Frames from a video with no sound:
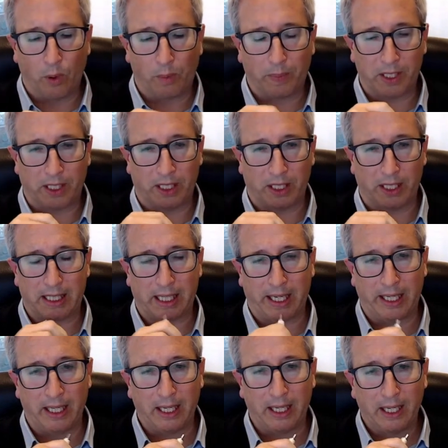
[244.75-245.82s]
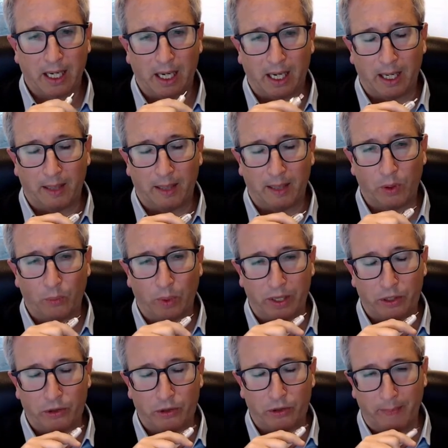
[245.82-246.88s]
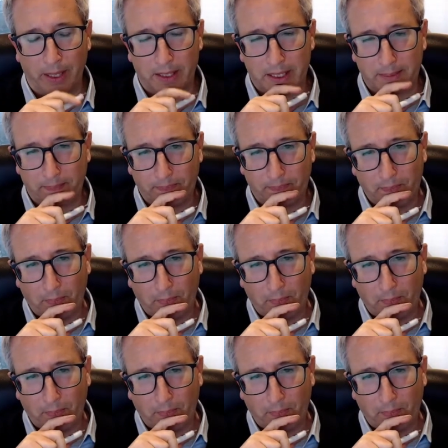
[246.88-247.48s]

precisely with treatments.